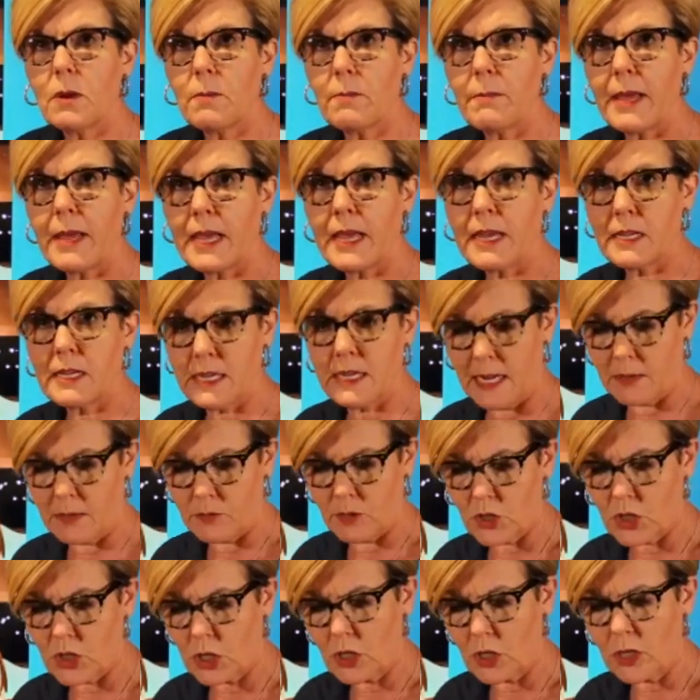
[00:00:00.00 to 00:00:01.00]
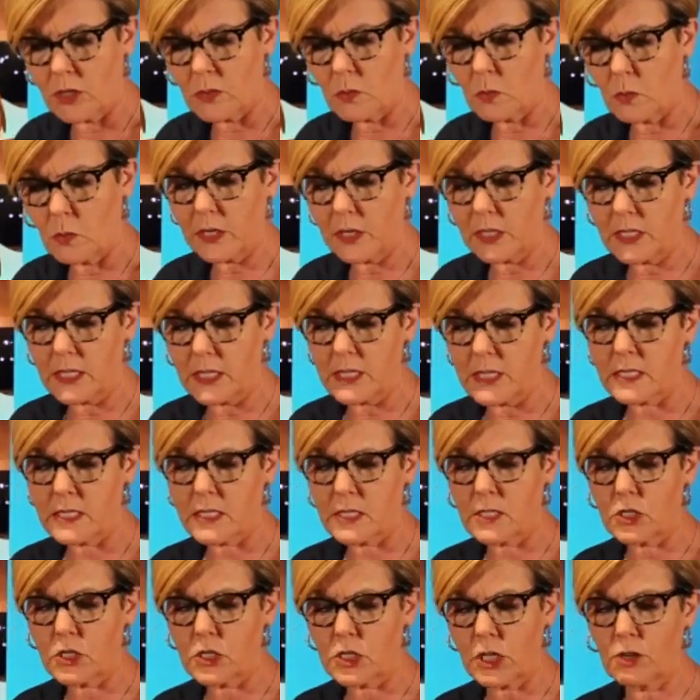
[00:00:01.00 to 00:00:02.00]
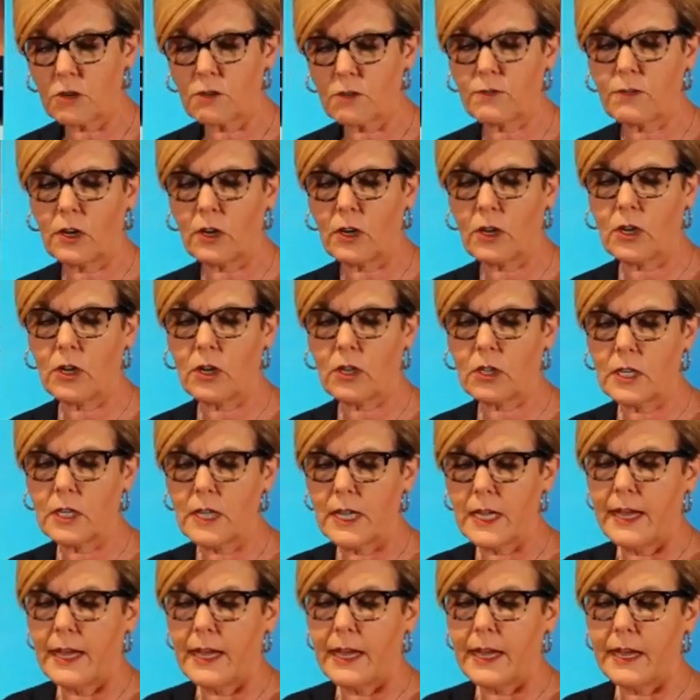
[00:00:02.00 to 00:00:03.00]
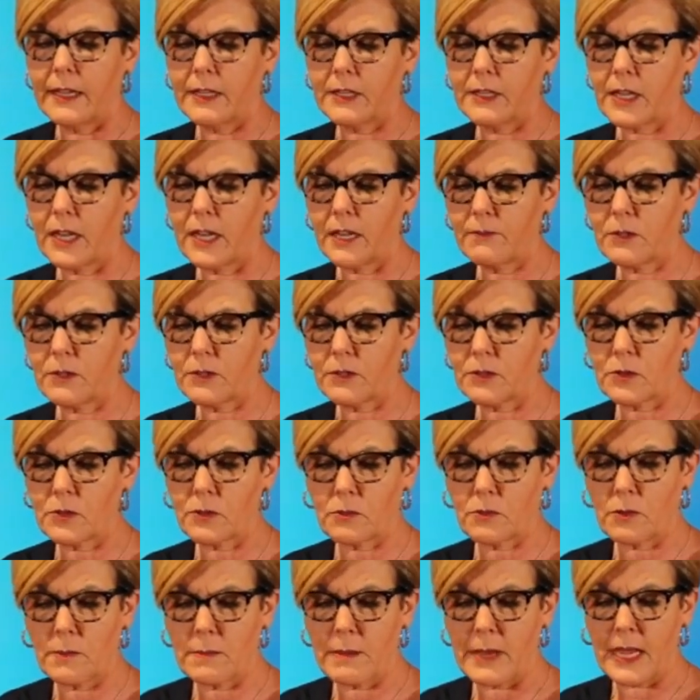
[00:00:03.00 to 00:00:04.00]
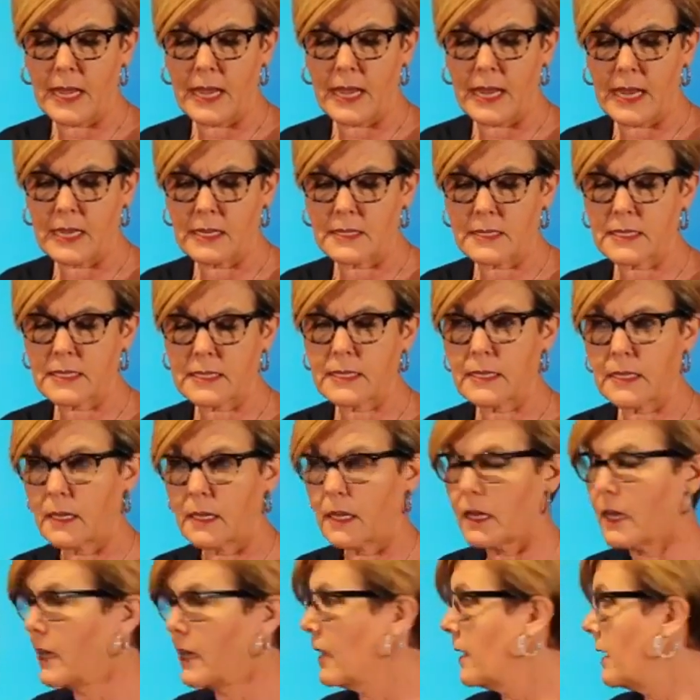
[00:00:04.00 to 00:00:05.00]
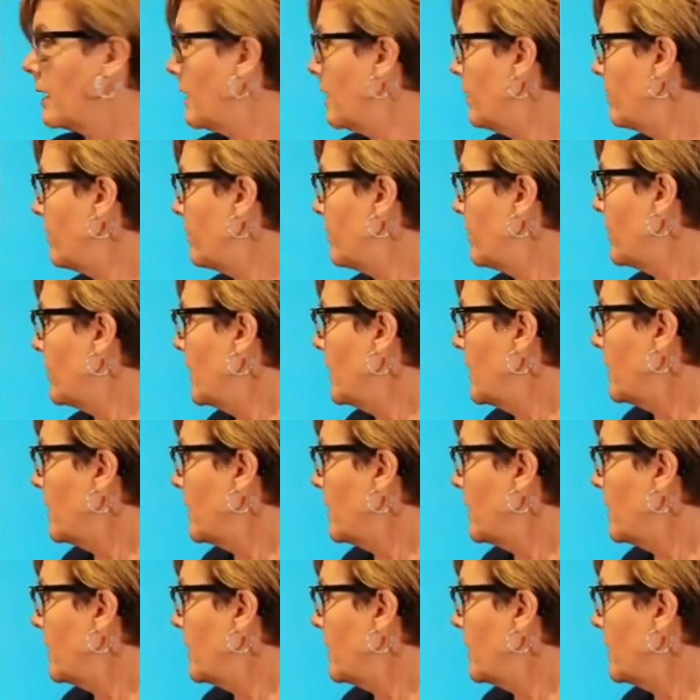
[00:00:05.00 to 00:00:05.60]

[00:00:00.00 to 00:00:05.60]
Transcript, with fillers: a man named John Willis Stovall uncovered the remains of